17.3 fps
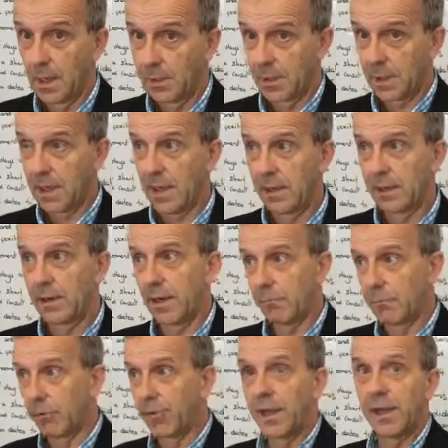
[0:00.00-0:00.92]
The
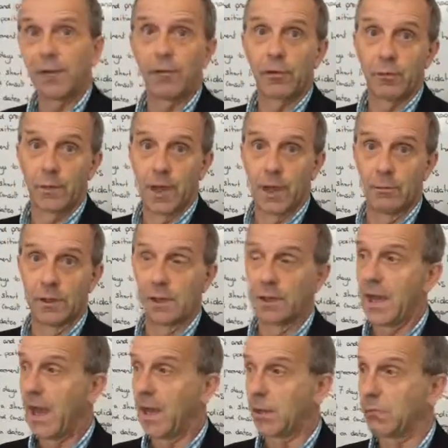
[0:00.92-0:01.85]
candidate will think for a
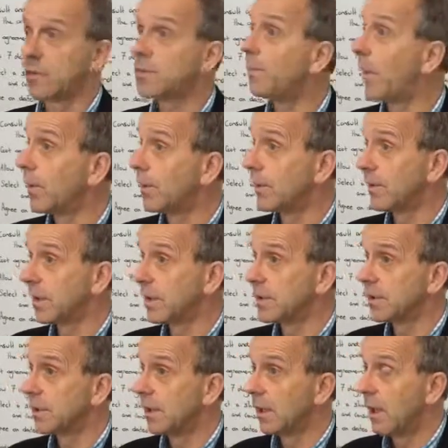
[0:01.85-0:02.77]
moment how to respond to
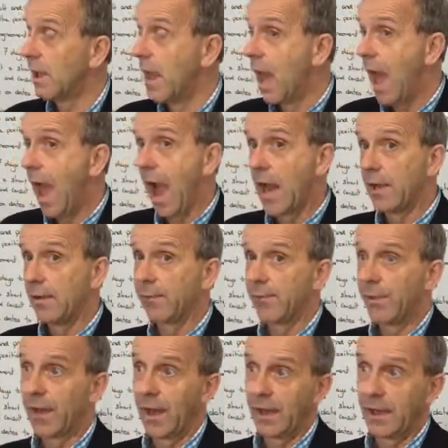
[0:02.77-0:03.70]
this, and
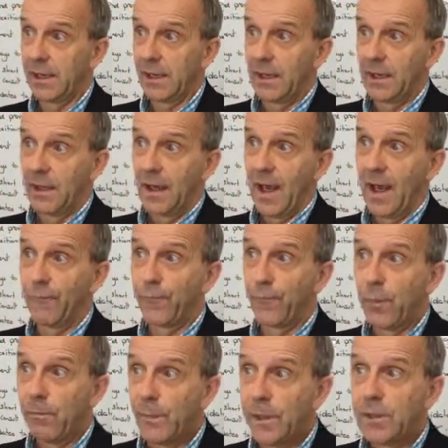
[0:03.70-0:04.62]
if they are
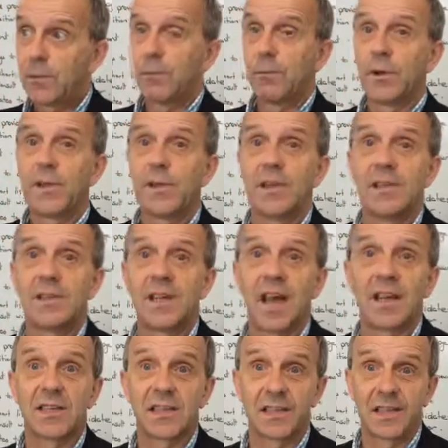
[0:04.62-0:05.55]
familiar with this
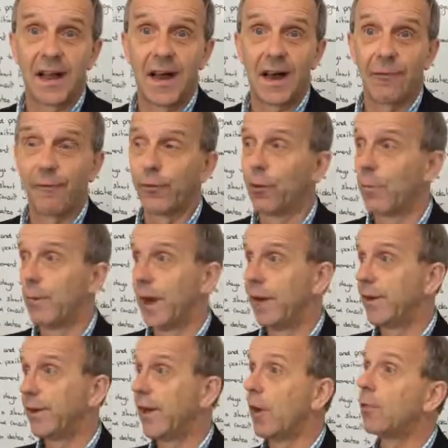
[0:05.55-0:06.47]
STAR
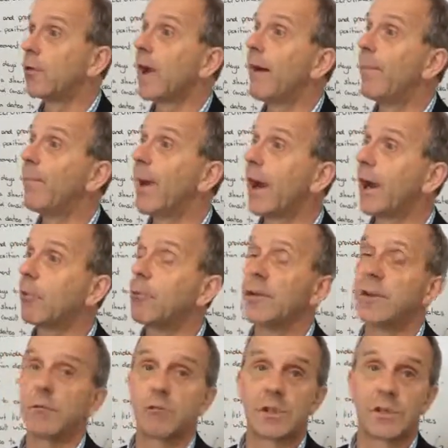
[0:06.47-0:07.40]
format, they'll come back
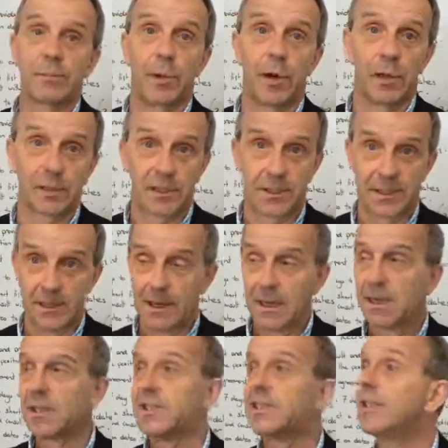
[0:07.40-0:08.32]
with a response
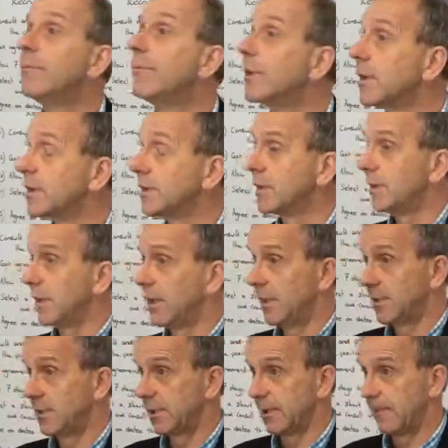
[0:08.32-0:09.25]
similar to
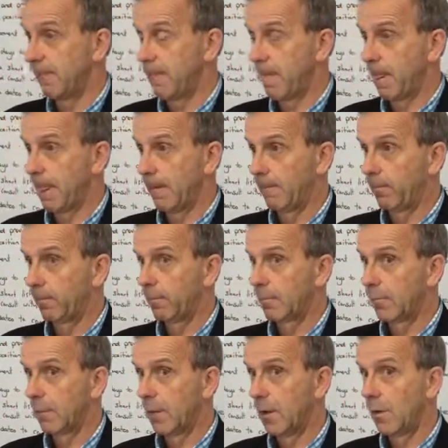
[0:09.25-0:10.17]
this.
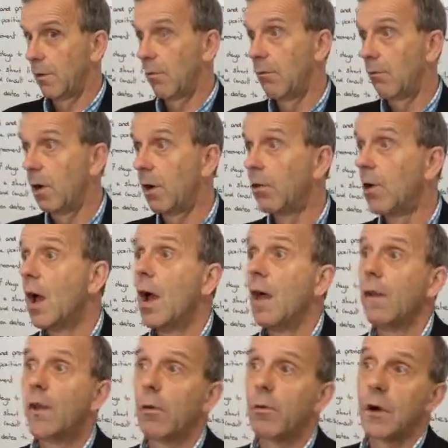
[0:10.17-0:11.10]
Well,
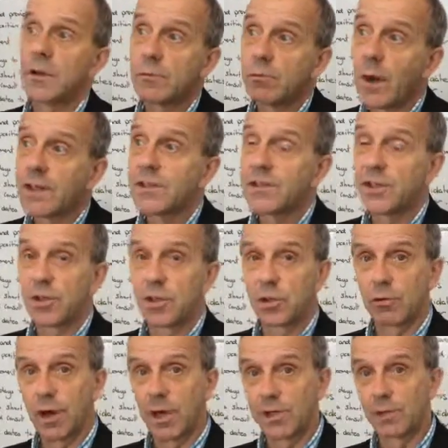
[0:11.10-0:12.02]
there was one
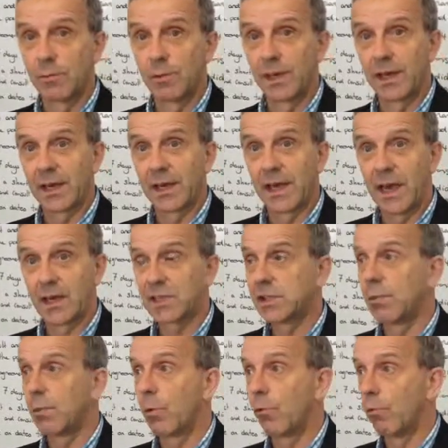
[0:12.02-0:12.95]
situation when a
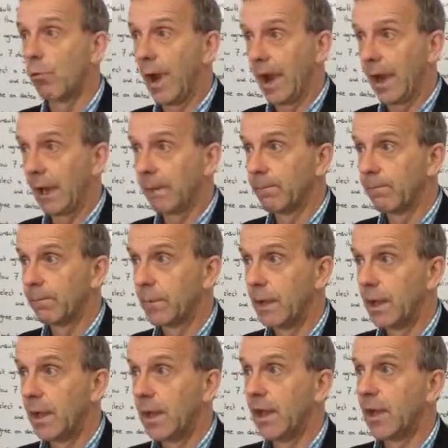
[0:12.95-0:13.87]
customer rang
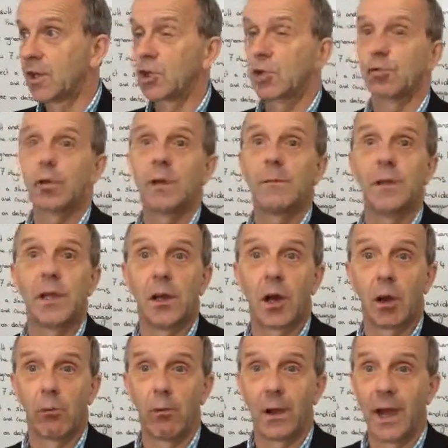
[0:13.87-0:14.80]
extremely
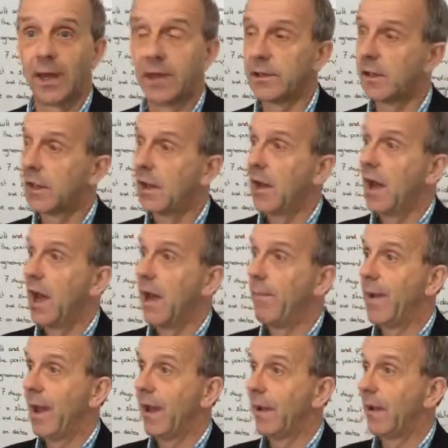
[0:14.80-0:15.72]
irate
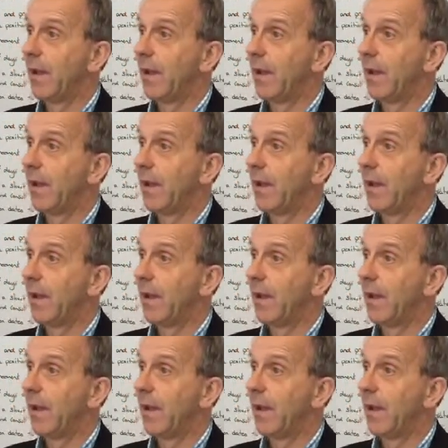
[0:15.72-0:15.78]
about